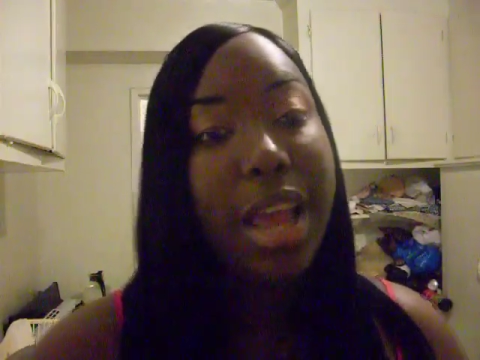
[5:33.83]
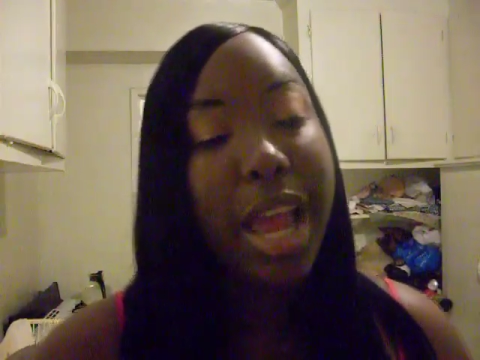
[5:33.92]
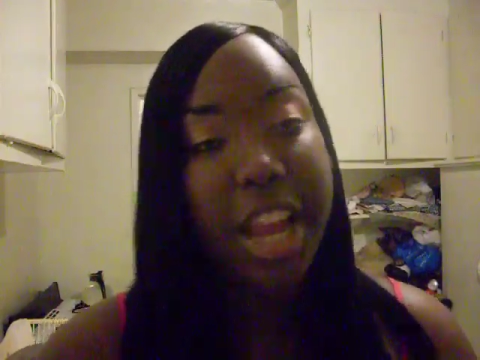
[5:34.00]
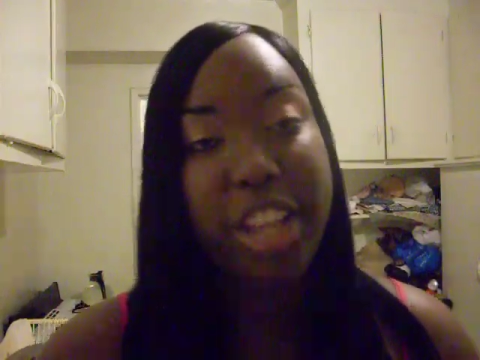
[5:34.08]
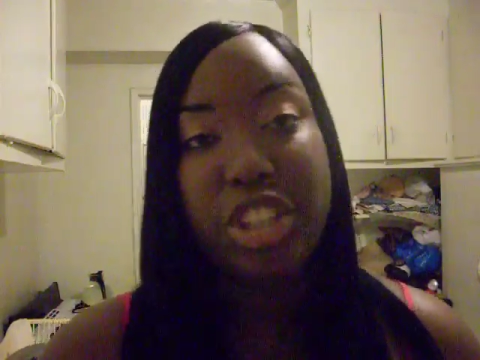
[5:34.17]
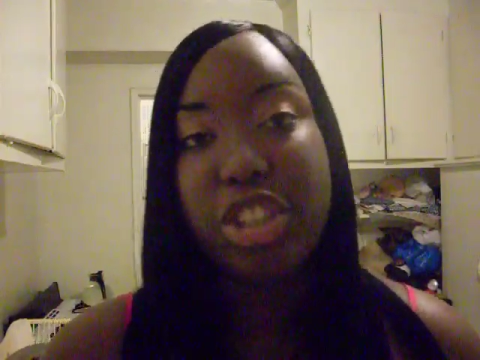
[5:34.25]

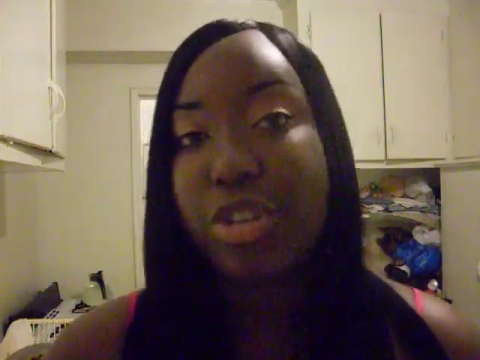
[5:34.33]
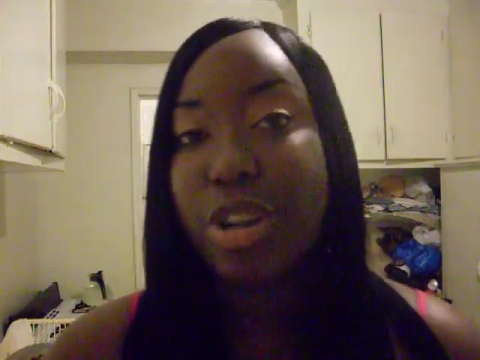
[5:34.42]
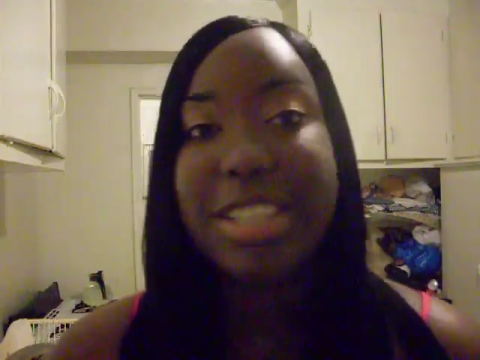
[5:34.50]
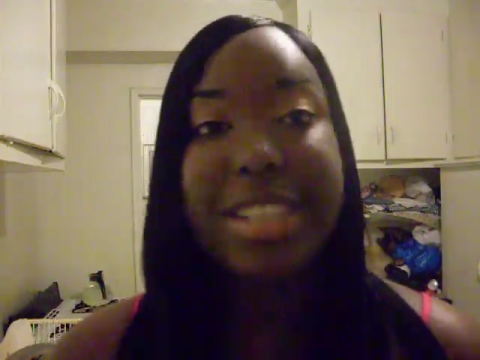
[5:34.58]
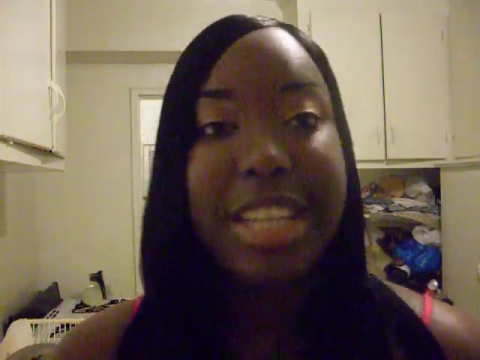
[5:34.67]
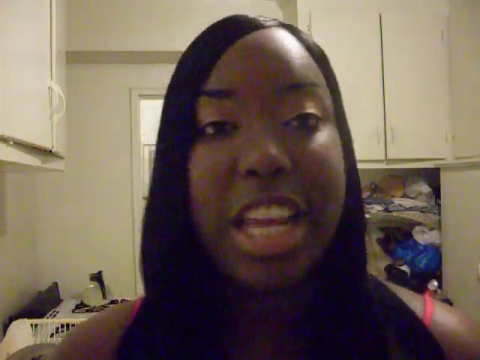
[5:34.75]
And
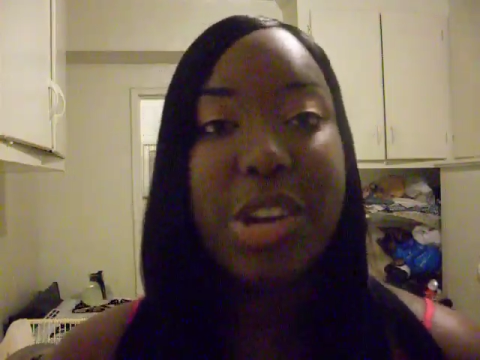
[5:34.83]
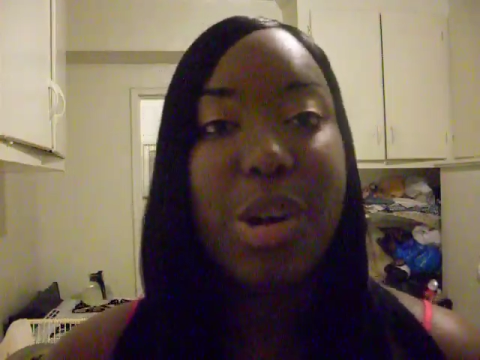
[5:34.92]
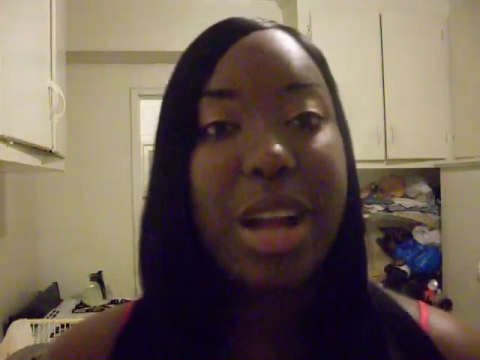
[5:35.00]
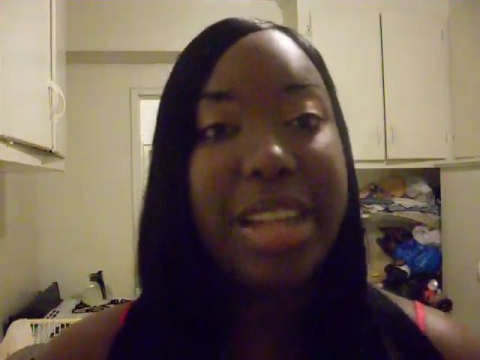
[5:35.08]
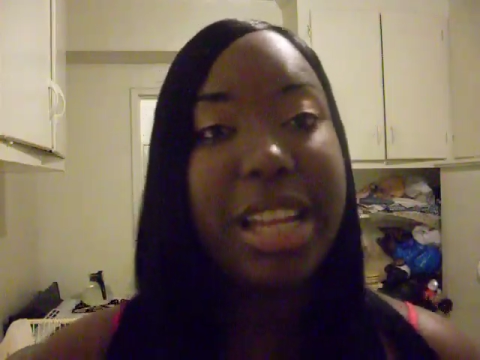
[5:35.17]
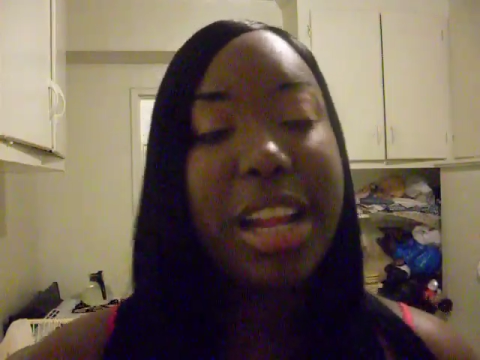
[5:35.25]
trust and
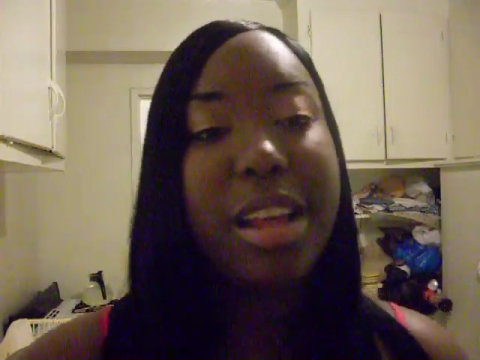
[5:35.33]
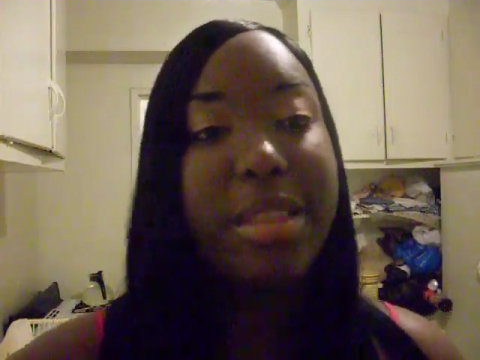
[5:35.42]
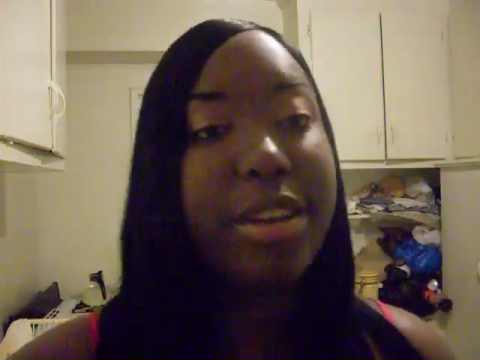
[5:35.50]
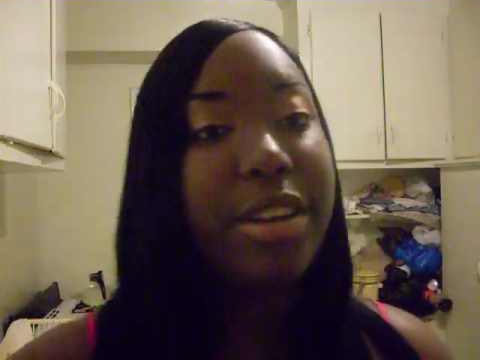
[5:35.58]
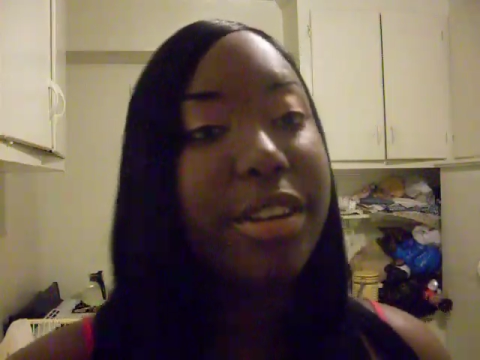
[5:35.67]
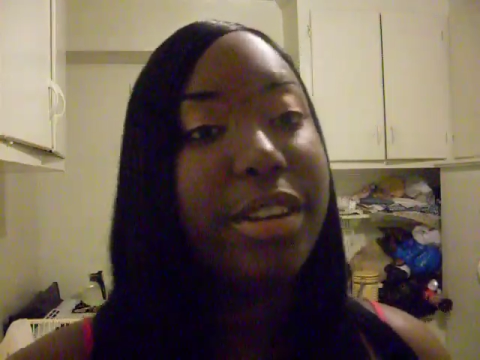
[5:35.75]
all that
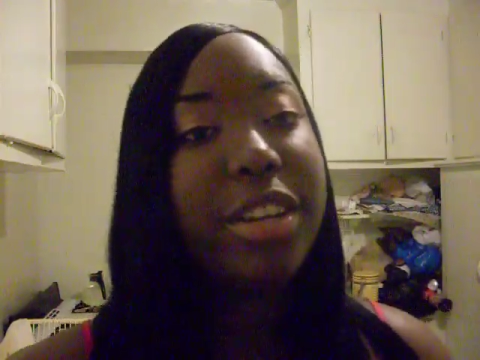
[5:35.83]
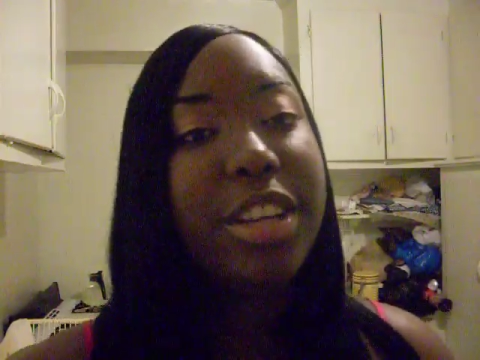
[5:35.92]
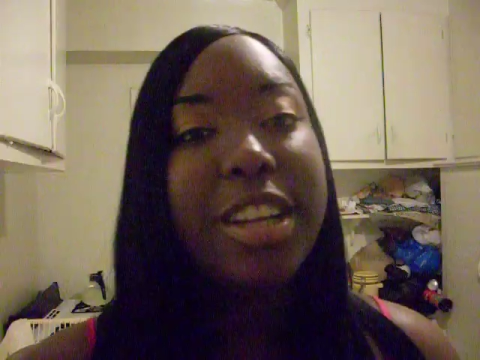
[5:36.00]
other